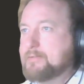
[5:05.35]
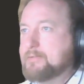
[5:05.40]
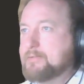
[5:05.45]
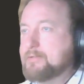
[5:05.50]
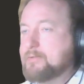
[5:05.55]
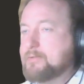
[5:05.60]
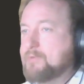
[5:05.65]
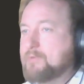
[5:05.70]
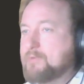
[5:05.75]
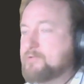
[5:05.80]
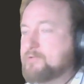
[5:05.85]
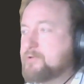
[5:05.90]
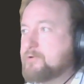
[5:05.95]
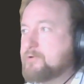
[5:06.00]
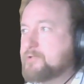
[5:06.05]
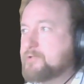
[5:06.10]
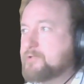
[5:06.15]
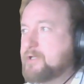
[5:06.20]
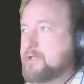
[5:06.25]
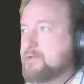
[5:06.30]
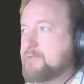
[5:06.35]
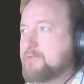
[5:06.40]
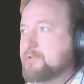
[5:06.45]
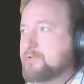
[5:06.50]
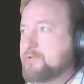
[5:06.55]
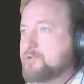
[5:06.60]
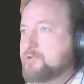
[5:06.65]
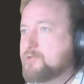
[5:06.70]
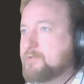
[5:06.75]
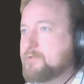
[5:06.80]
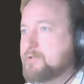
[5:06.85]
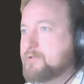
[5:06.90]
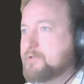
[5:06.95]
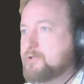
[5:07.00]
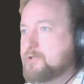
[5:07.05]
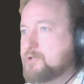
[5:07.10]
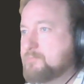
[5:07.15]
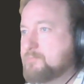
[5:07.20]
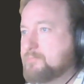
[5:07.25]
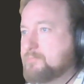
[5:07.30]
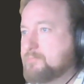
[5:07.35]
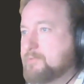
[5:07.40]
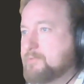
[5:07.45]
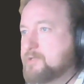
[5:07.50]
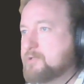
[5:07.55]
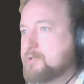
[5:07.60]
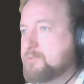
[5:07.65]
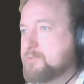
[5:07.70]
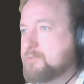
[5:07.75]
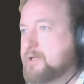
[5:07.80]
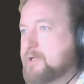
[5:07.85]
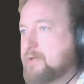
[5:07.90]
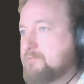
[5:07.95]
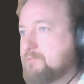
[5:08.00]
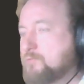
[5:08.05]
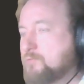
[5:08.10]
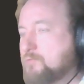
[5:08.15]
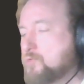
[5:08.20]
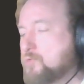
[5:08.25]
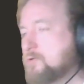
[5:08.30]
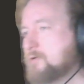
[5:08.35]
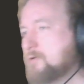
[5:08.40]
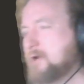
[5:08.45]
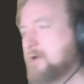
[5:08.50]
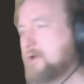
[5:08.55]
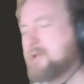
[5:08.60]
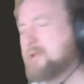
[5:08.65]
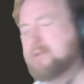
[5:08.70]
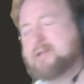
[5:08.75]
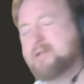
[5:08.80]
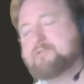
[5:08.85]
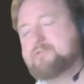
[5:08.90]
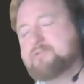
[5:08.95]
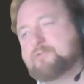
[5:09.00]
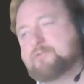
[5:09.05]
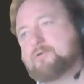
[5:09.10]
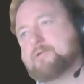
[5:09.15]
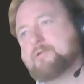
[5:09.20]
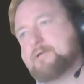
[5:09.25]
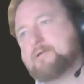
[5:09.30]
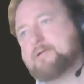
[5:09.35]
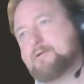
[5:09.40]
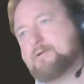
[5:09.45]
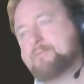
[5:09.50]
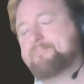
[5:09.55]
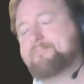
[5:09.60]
However, they're not taking advantage of it. They should have immediately played f4, and I think I saw that